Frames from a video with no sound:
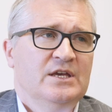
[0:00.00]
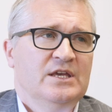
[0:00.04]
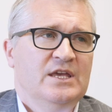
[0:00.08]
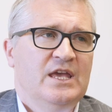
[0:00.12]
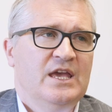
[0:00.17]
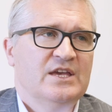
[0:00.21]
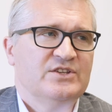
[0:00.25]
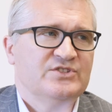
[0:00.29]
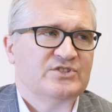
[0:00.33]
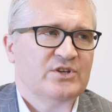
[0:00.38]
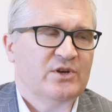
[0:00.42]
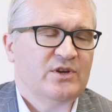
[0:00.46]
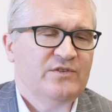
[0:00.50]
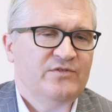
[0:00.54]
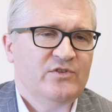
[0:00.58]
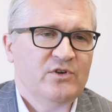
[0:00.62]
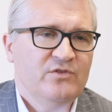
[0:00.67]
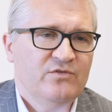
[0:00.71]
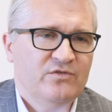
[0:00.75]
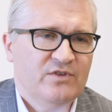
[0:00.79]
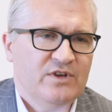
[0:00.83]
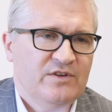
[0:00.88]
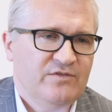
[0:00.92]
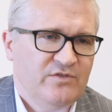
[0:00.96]
Yeah, so if
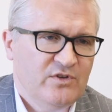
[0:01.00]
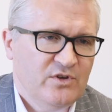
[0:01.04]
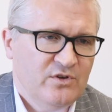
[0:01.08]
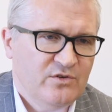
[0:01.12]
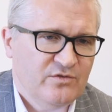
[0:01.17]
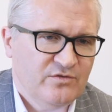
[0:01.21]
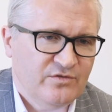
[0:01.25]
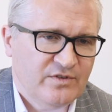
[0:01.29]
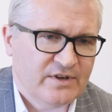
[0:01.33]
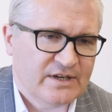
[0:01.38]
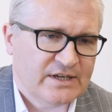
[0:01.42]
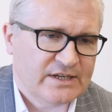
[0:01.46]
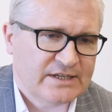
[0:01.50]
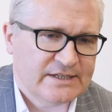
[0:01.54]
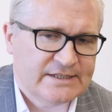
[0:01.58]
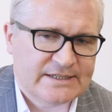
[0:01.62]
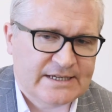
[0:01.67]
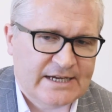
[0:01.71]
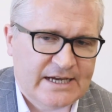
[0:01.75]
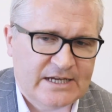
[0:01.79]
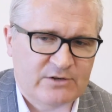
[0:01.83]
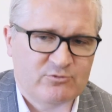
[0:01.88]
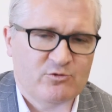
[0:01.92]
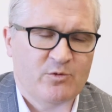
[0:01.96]
you've if you've uh,
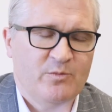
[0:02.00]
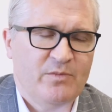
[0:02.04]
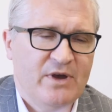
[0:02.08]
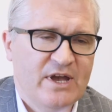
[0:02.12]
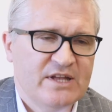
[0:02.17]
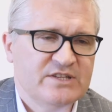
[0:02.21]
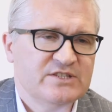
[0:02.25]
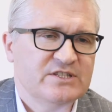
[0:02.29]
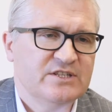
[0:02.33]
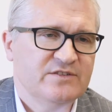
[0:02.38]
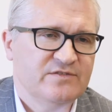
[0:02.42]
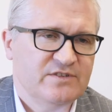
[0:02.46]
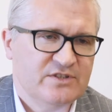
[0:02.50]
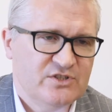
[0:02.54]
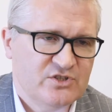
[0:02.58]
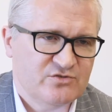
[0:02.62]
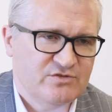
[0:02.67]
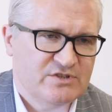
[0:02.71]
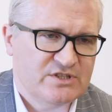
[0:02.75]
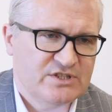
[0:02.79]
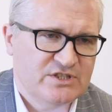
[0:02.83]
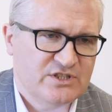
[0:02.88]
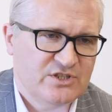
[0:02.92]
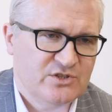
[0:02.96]
had repetitive
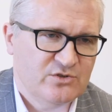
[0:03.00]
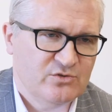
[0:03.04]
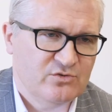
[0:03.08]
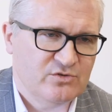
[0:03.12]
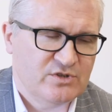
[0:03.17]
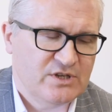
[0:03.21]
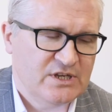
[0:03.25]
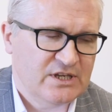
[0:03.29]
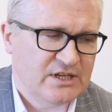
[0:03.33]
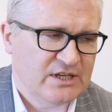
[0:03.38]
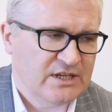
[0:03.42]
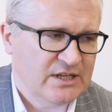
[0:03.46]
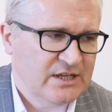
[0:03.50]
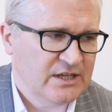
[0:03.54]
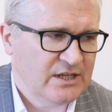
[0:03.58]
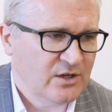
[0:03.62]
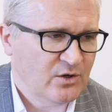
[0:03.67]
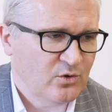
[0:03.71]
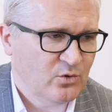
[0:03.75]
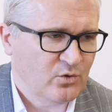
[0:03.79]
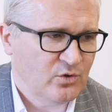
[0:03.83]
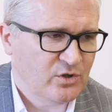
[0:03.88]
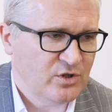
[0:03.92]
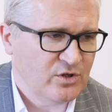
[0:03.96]
injuries to your knee
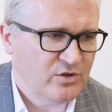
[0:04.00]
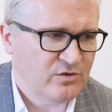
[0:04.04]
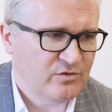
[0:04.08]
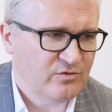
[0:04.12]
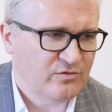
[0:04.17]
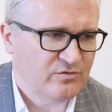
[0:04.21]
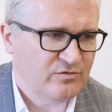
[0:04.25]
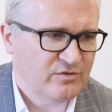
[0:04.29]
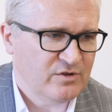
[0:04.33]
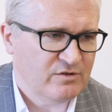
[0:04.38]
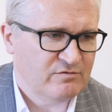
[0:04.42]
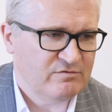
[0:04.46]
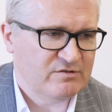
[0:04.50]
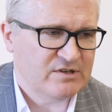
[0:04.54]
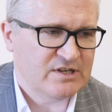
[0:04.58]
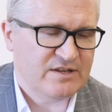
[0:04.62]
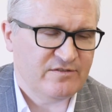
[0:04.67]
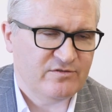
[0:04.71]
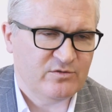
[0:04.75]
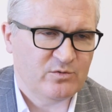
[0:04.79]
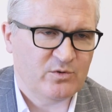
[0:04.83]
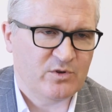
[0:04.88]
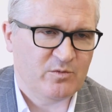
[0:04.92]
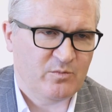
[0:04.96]
or you've you've
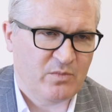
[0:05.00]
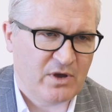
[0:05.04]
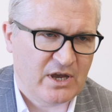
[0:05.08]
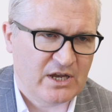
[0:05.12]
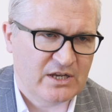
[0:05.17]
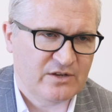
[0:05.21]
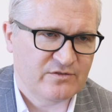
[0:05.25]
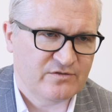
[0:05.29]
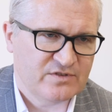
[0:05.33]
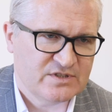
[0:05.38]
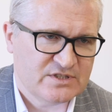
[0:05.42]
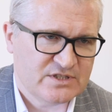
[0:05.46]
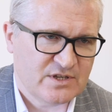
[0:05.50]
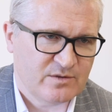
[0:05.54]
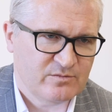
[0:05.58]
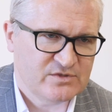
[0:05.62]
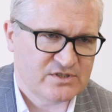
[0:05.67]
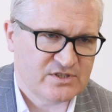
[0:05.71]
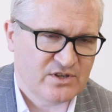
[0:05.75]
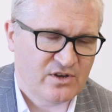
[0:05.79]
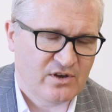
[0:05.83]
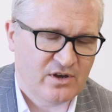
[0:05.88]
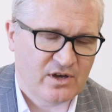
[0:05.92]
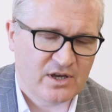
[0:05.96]
lived with pain for
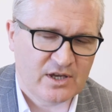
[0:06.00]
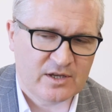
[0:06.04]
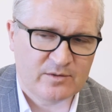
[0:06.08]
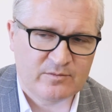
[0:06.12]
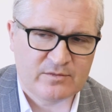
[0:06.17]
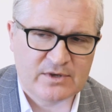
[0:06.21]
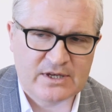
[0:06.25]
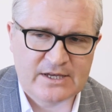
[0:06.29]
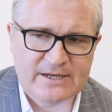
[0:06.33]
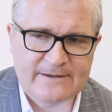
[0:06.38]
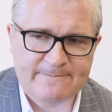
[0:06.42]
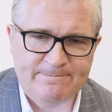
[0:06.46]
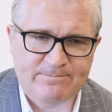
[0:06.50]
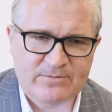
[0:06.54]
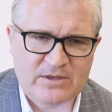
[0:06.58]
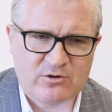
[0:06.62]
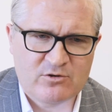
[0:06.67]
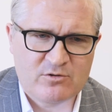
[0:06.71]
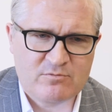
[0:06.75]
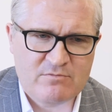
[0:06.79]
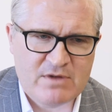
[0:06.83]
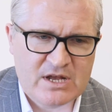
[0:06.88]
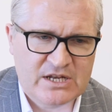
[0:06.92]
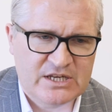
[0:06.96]
some time,
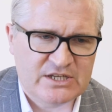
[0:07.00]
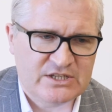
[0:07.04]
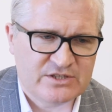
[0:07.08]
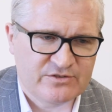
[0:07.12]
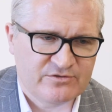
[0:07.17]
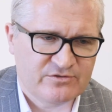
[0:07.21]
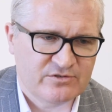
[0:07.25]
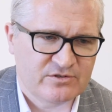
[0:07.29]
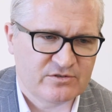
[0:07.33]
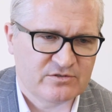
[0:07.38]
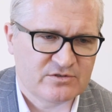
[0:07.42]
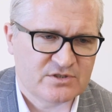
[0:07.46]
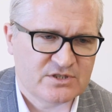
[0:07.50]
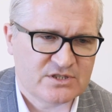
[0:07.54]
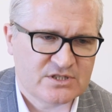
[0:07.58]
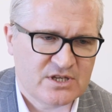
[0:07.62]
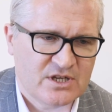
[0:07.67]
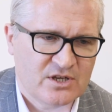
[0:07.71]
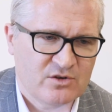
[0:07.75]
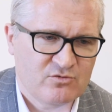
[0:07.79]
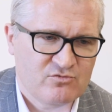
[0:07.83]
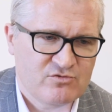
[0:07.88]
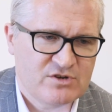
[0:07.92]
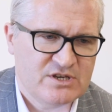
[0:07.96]
there are many different
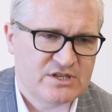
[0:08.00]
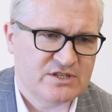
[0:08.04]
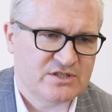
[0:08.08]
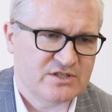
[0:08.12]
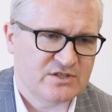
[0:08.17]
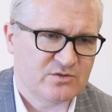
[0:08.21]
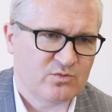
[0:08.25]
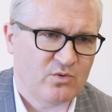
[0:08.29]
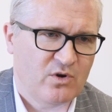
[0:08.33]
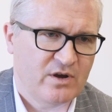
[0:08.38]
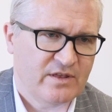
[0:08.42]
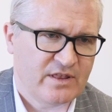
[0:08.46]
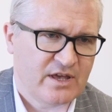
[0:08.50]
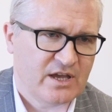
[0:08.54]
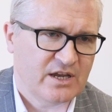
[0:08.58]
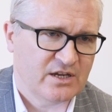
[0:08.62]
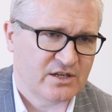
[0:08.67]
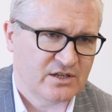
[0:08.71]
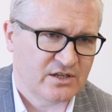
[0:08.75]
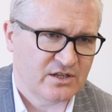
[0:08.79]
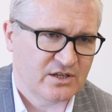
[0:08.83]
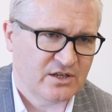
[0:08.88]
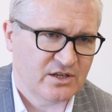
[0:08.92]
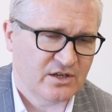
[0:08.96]
uh, reasons why that
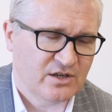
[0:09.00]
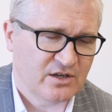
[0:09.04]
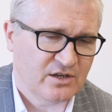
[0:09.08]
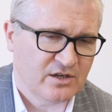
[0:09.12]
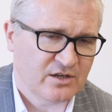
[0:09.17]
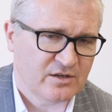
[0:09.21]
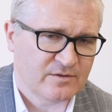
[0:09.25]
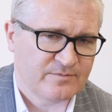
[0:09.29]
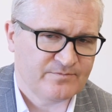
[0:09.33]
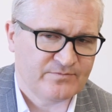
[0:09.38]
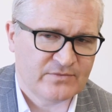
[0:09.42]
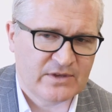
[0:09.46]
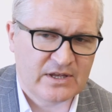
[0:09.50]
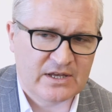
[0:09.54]
can occur,